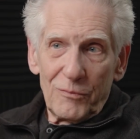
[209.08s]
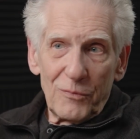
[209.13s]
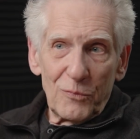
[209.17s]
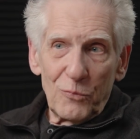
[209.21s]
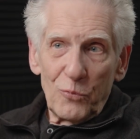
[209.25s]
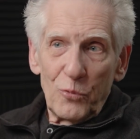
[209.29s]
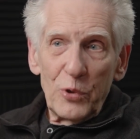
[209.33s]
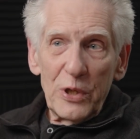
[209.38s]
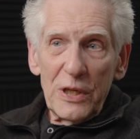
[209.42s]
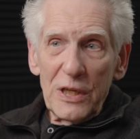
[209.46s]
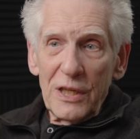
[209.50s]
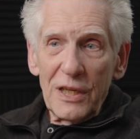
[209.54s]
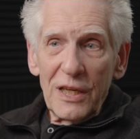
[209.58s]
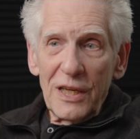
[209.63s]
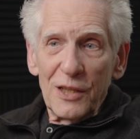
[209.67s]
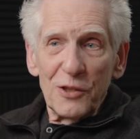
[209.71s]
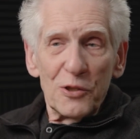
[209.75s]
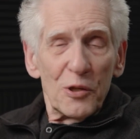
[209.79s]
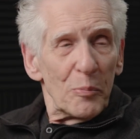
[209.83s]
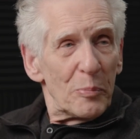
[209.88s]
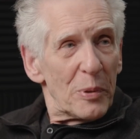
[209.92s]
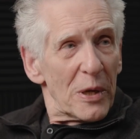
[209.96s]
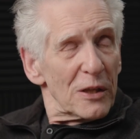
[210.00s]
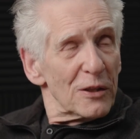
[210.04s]
we
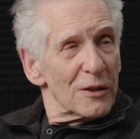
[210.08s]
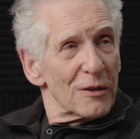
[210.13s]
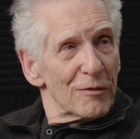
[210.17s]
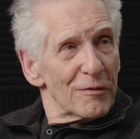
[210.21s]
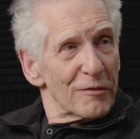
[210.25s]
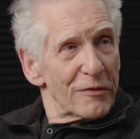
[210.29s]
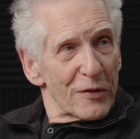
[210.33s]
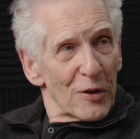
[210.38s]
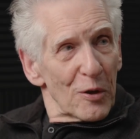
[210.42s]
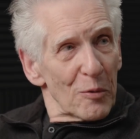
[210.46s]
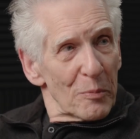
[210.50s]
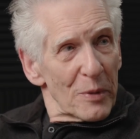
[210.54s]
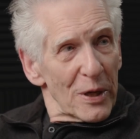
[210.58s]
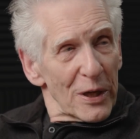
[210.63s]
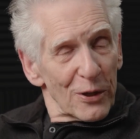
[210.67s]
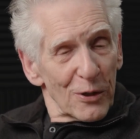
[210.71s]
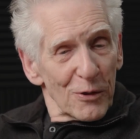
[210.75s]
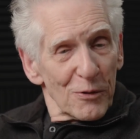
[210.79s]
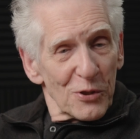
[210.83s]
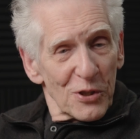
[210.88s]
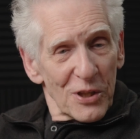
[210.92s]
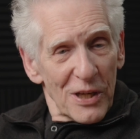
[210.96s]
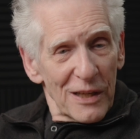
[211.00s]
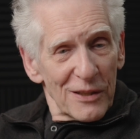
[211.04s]
independent
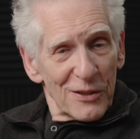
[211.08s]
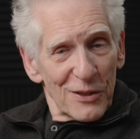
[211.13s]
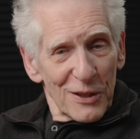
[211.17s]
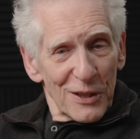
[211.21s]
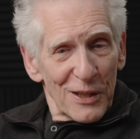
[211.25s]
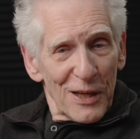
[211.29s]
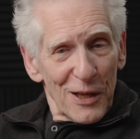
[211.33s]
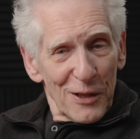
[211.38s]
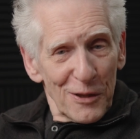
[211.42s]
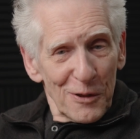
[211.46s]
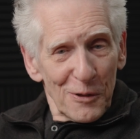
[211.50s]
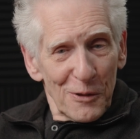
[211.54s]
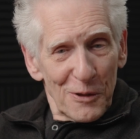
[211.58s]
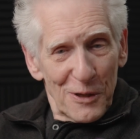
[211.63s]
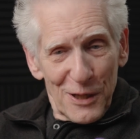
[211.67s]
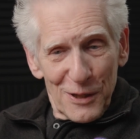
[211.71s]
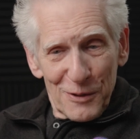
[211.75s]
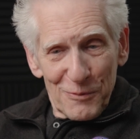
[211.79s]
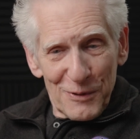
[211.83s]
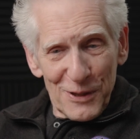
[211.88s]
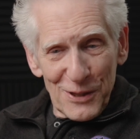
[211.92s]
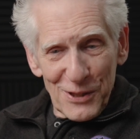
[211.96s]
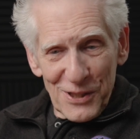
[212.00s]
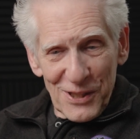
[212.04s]
filmmakers get together
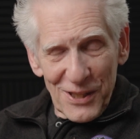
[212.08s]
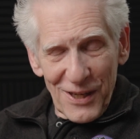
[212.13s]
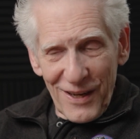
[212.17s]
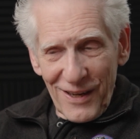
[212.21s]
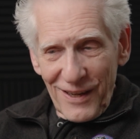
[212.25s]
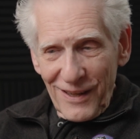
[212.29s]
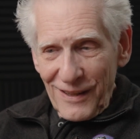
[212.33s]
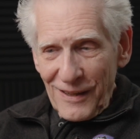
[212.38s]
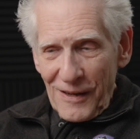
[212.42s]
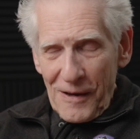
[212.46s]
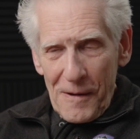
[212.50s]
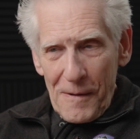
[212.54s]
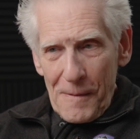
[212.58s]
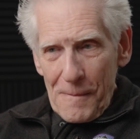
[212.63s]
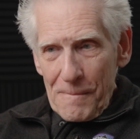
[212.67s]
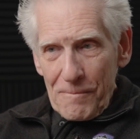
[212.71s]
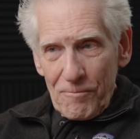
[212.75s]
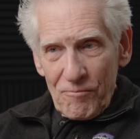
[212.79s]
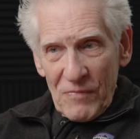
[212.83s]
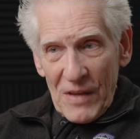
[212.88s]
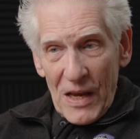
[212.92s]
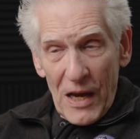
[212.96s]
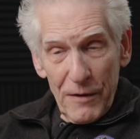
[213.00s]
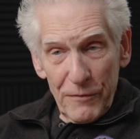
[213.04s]
and we say,
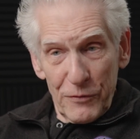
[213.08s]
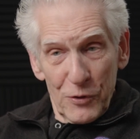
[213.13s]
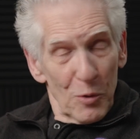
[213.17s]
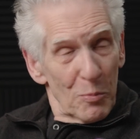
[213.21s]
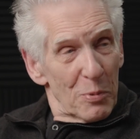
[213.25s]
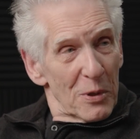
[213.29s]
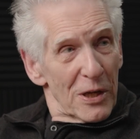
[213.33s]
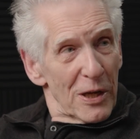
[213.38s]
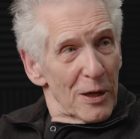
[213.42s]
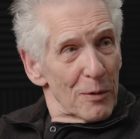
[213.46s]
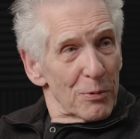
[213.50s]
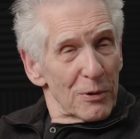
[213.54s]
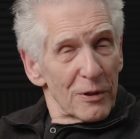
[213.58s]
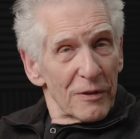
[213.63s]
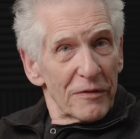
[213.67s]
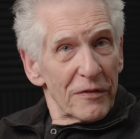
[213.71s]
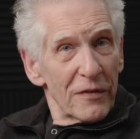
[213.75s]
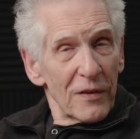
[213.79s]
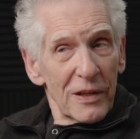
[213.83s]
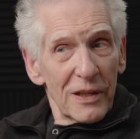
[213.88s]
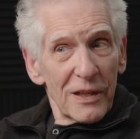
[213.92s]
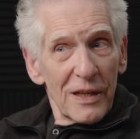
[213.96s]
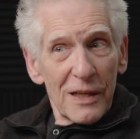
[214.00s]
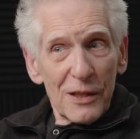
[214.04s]
have you been able to
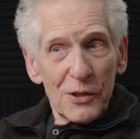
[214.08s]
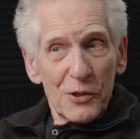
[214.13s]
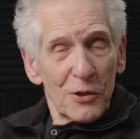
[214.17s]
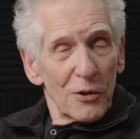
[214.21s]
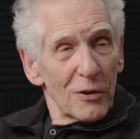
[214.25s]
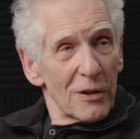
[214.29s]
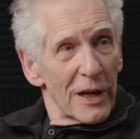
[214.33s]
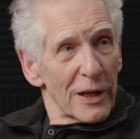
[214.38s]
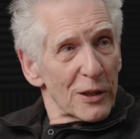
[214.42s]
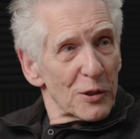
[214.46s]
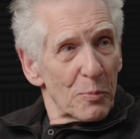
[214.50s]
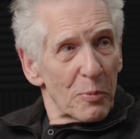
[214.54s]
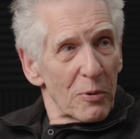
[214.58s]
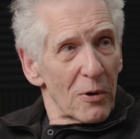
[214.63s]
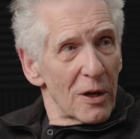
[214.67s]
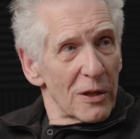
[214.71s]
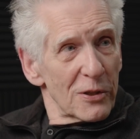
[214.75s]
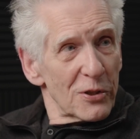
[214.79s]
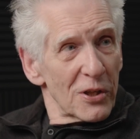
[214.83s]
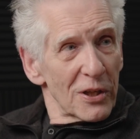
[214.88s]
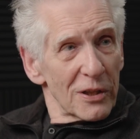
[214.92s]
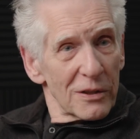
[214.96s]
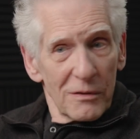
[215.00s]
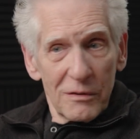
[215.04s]
finance your next
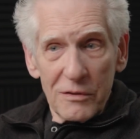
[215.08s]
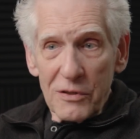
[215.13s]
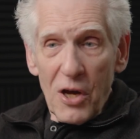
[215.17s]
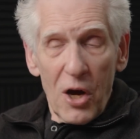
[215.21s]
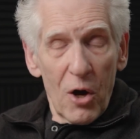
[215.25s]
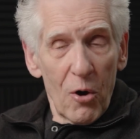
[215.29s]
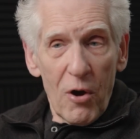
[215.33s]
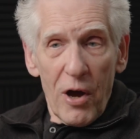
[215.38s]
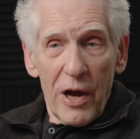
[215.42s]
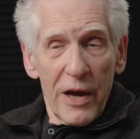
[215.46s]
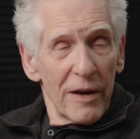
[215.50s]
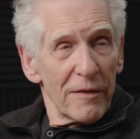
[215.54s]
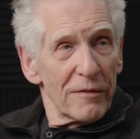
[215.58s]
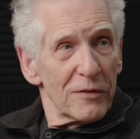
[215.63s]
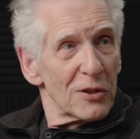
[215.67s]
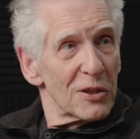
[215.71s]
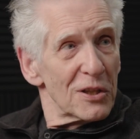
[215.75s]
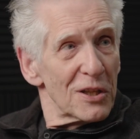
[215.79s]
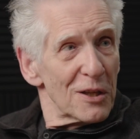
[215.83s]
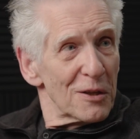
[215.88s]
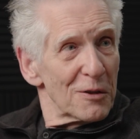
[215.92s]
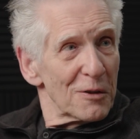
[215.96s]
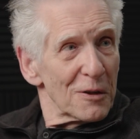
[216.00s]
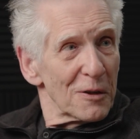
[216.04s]
project? No, I haven't
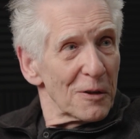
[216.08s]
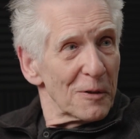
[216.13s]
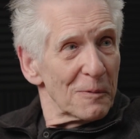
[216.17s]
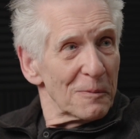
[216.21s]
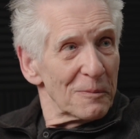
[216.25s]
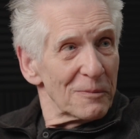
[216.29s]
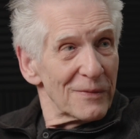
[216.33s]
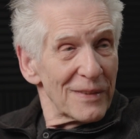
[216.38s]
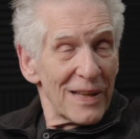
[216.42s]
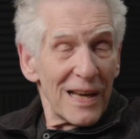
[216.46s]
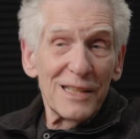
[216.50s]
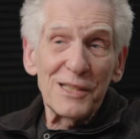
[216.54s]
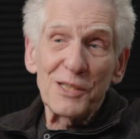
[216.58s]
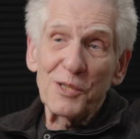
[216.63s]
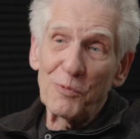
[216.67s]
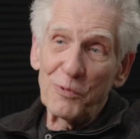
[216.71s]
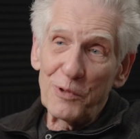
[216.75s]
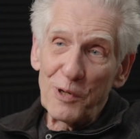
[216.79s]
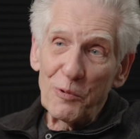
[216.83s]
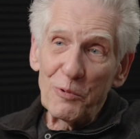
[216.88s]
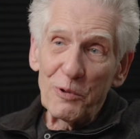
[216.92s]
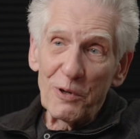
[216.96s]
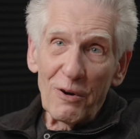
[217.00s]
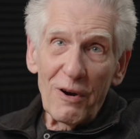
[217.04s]
either. That's
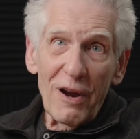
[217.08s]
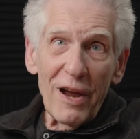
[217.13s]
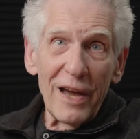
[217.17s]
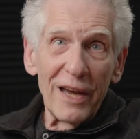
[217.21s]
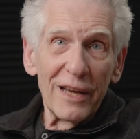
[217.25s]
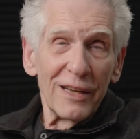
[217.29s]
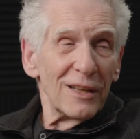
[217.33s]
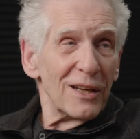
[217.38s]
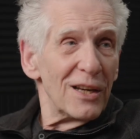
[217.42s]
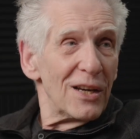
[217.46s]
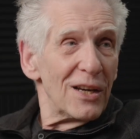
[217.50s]
where we're at.